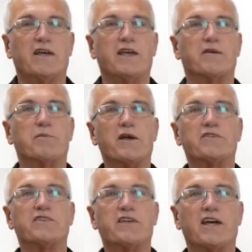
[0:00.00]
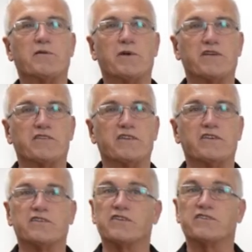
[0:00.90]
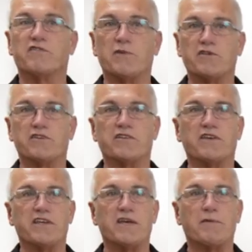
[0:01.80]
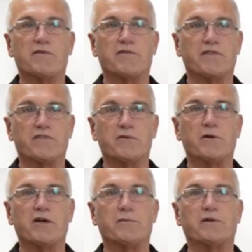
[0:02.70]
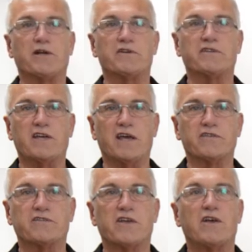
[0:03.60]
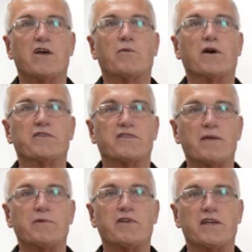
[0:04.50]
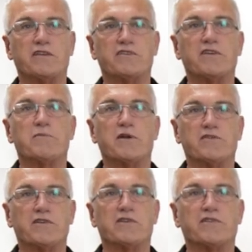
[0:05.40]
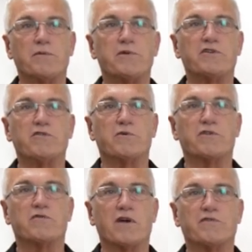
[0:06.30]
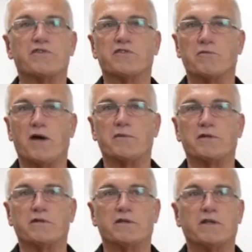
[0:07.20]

A comparison calibration consists of measuring the EMF of the thermocouple under test by simultaneously measuring the temperature with a reference thermometer.